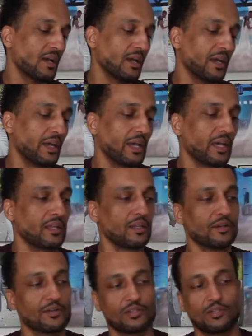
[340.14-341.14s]
And
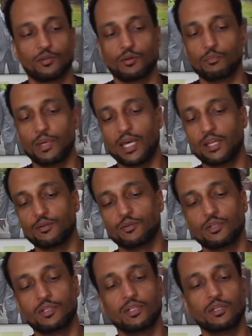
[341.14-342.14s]
there's a little
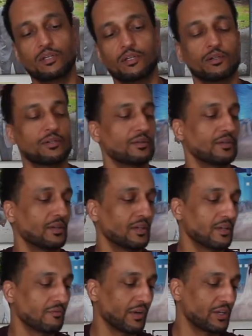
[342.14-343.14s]
manual in here,
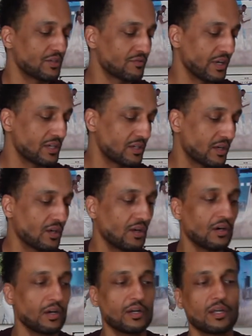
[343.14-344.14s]
and registration
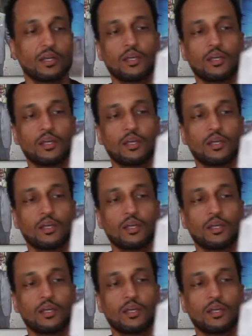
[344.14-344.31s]
card.